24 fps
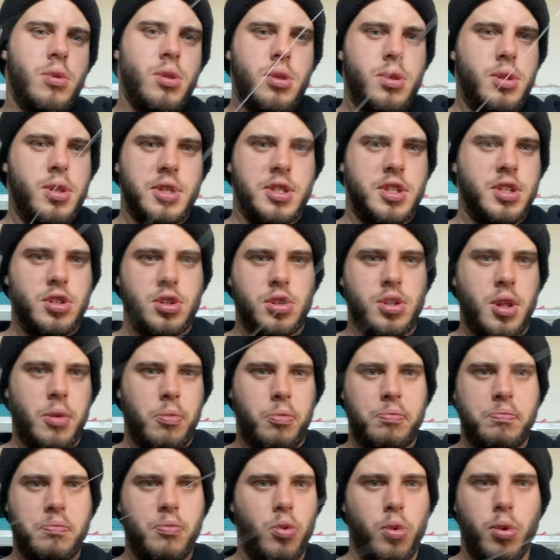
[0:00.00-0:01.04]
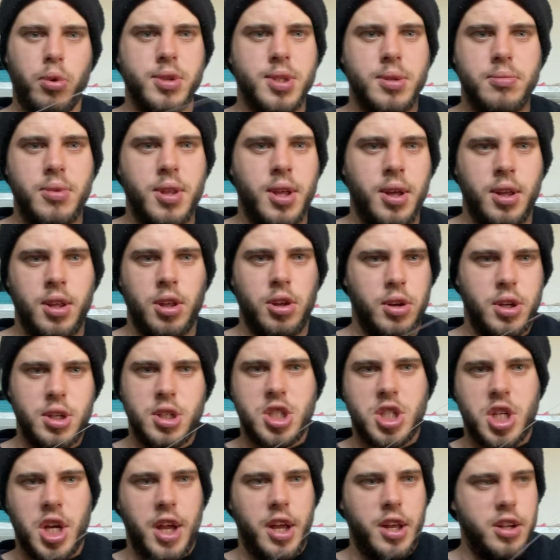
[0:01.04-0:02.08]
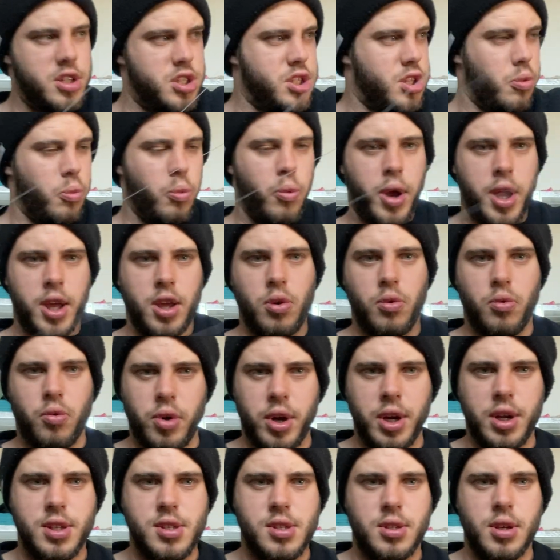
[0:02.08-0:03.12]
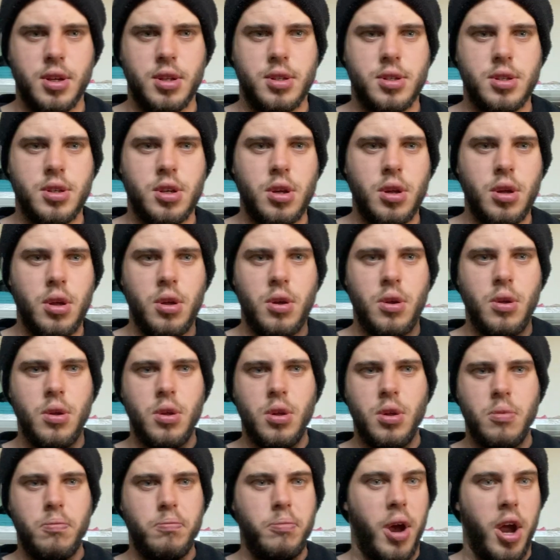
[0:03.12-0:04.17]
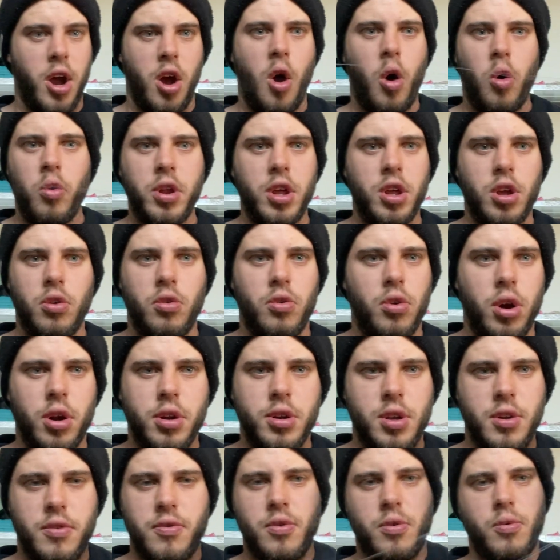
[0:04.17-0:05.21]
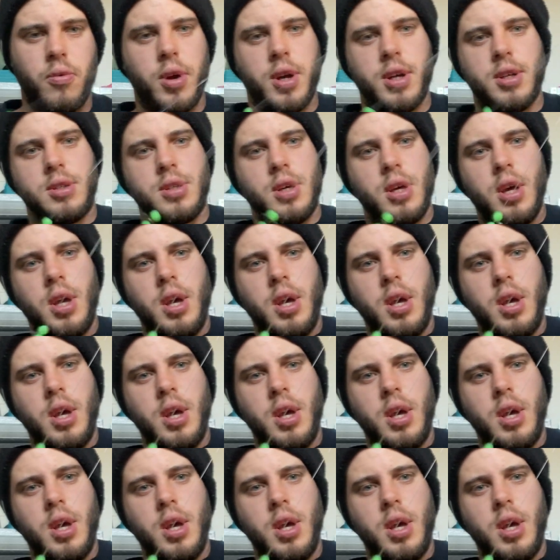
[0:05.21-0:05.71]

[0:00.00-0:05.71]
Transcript: this is the awesome thing. You can change the way your rig sits by holding your rod different ways.